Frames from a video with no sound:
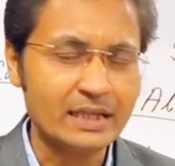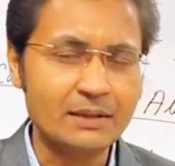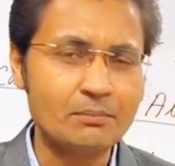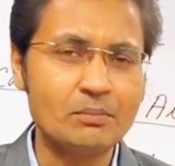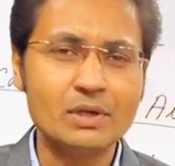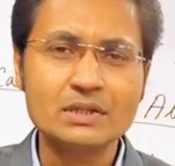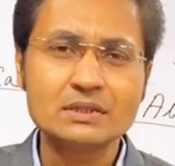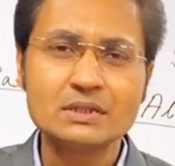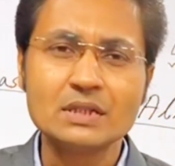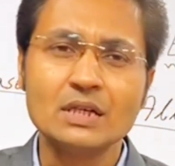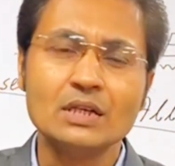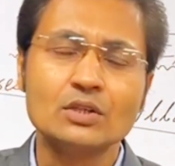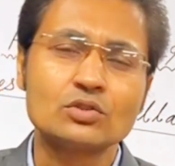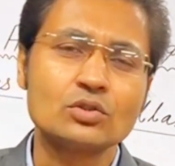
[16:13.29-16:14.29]
Abbas,
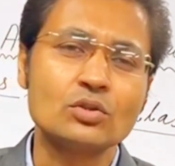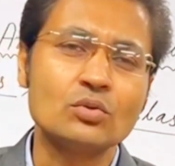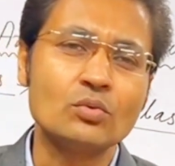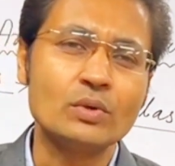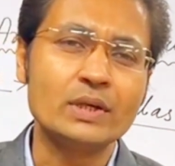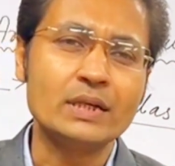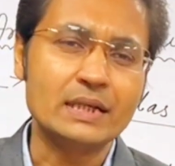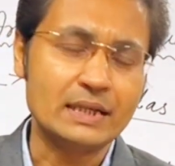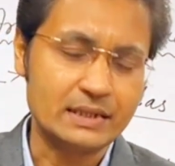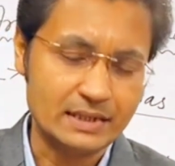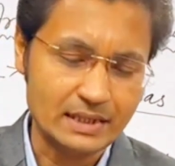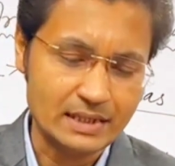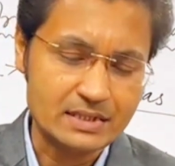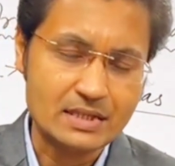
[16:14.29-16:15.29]
so
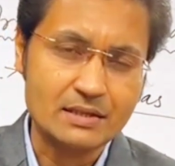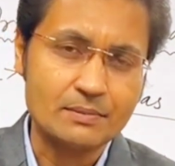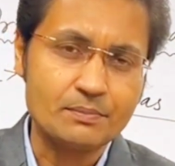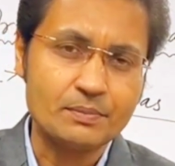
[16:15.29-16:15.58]
there is a